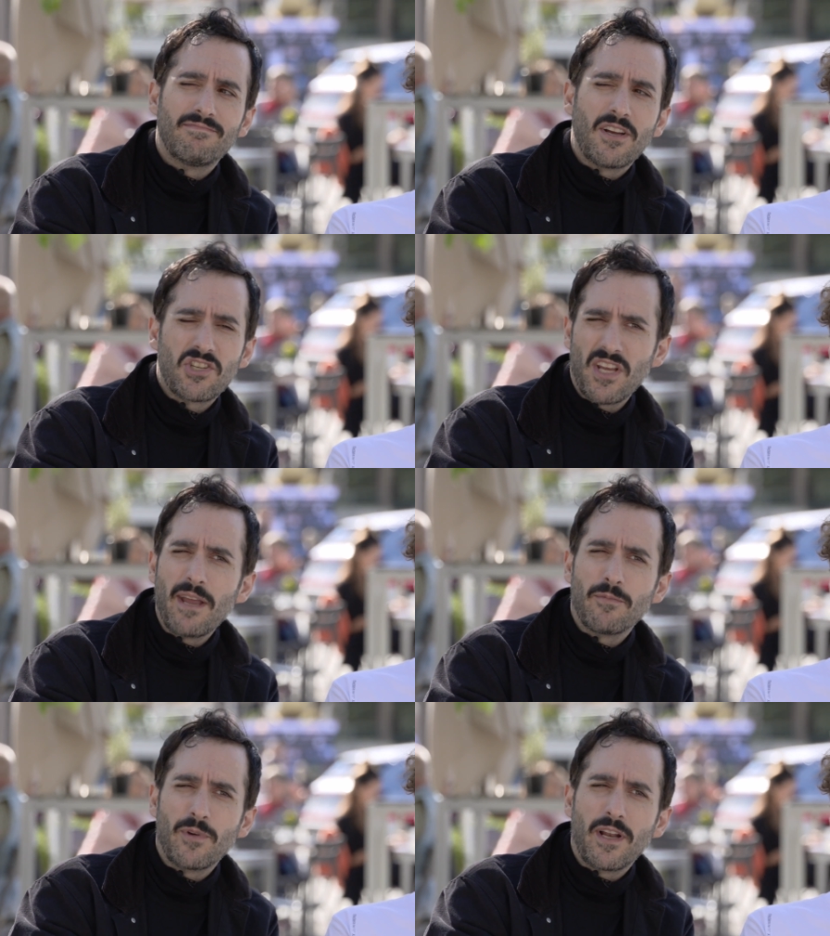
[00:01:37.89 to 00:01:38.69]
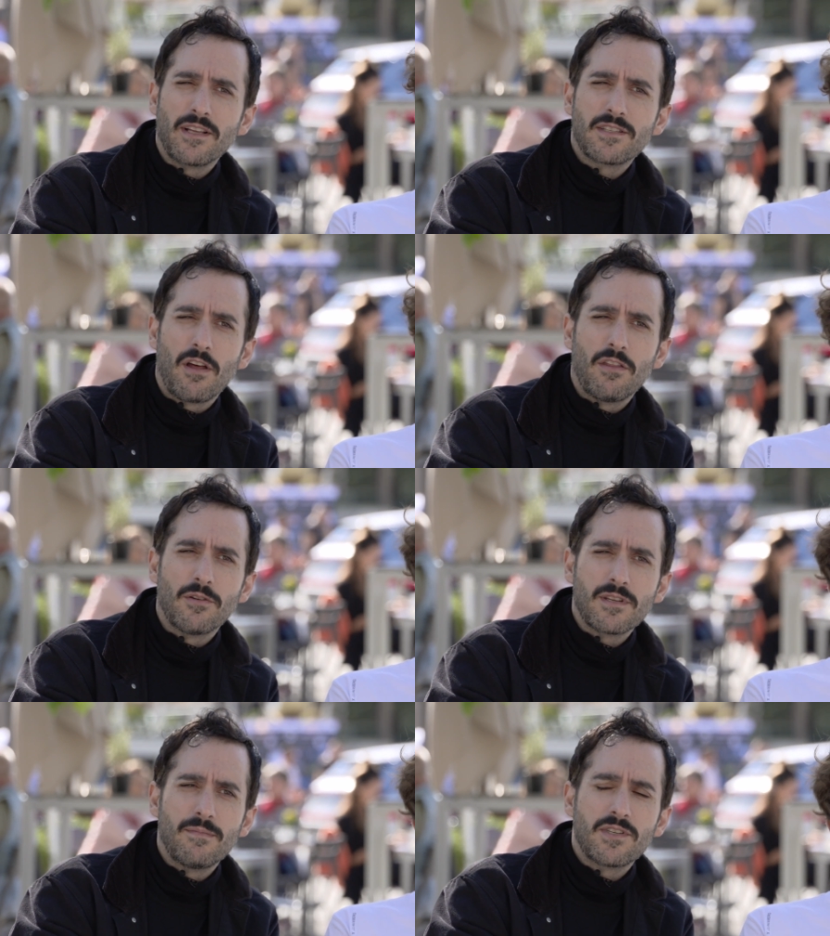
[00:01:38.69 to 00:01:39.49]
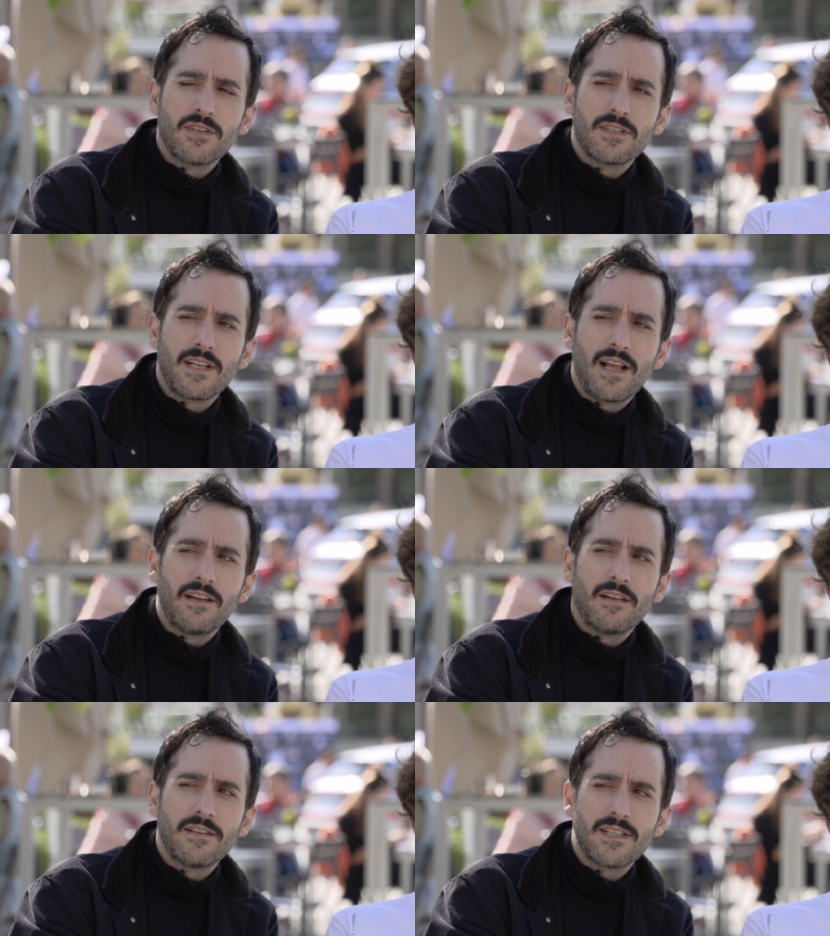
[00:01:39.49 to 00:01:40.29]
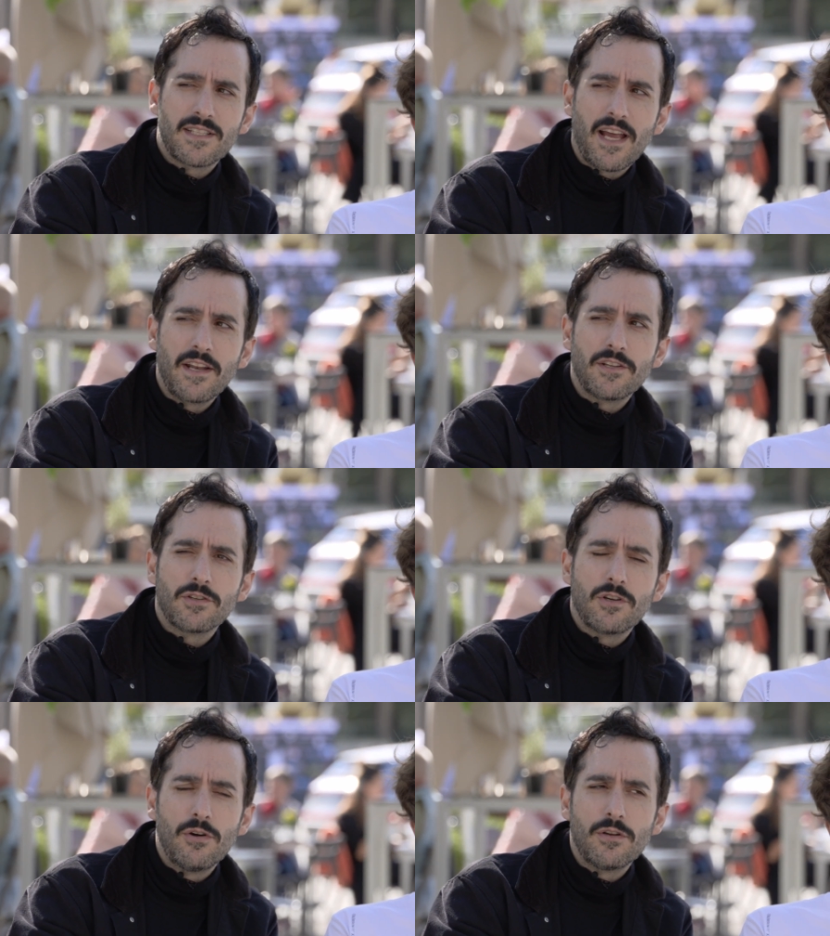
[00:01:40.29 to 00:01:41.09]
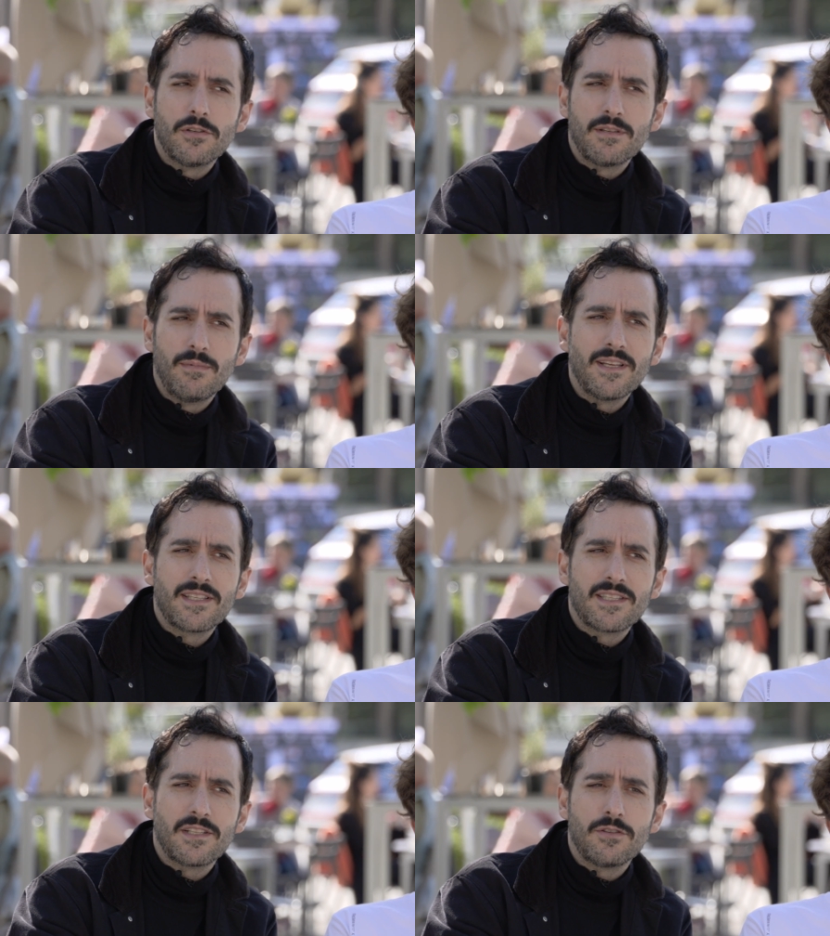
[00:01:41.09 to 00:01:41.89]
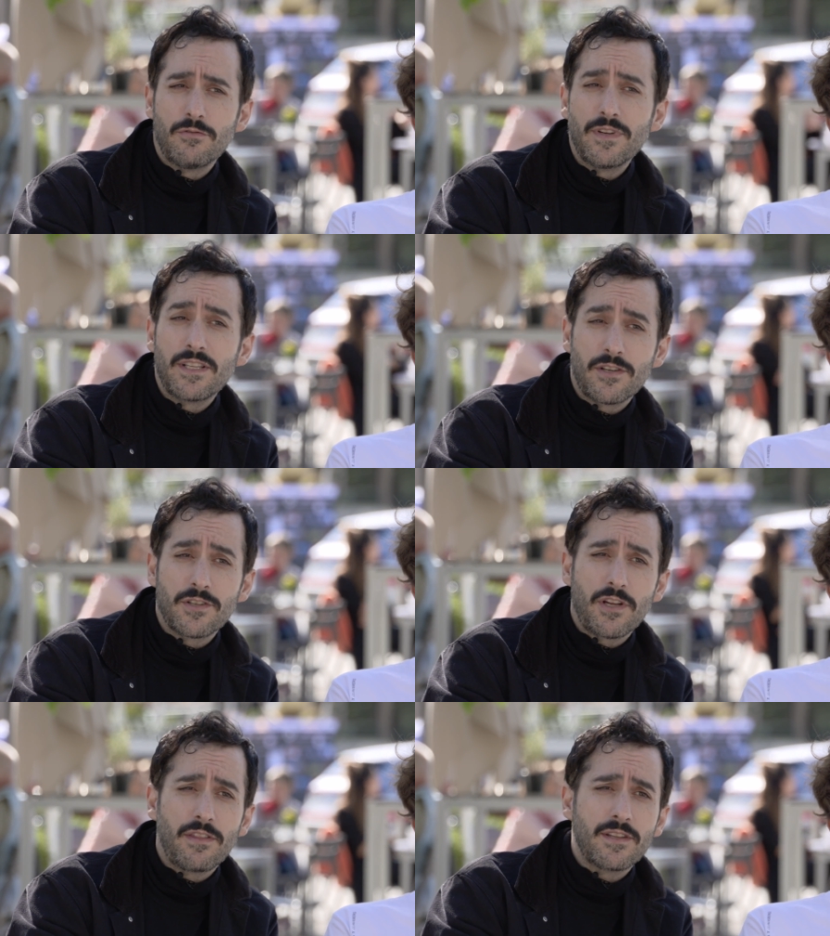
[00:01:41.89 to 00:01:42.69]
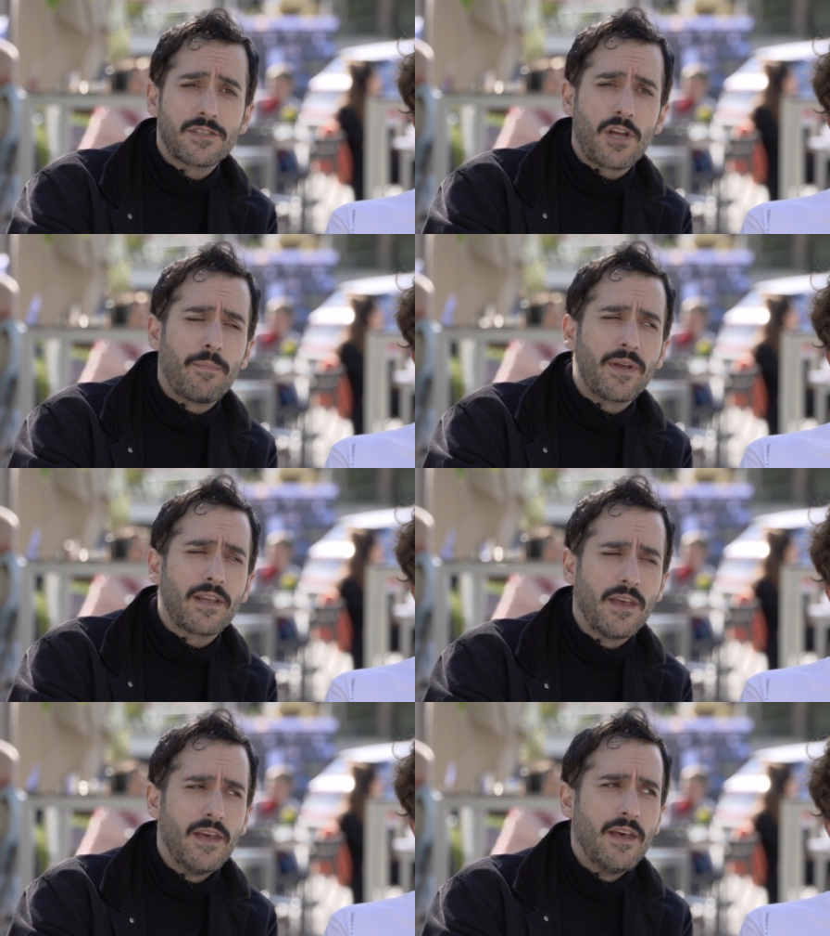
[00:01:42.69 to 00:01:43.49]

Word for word: ashamed when I saw those images and I decided to go to Tbilisi to do research on this topic